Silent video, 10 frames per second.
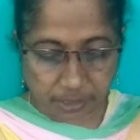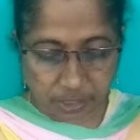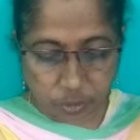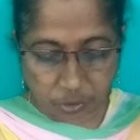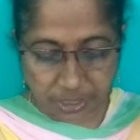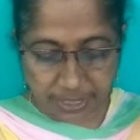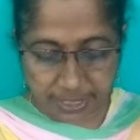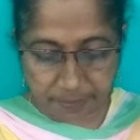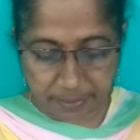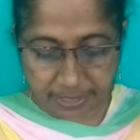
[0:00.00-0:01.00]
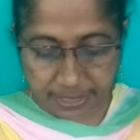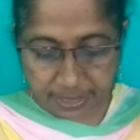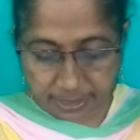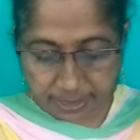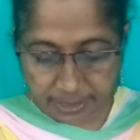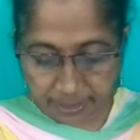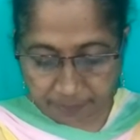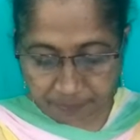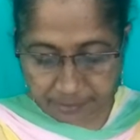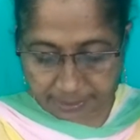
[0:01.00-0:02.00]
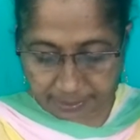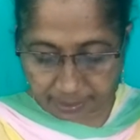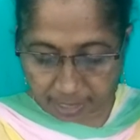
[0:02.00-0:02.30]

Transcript: The soldiers in Meerut heard that the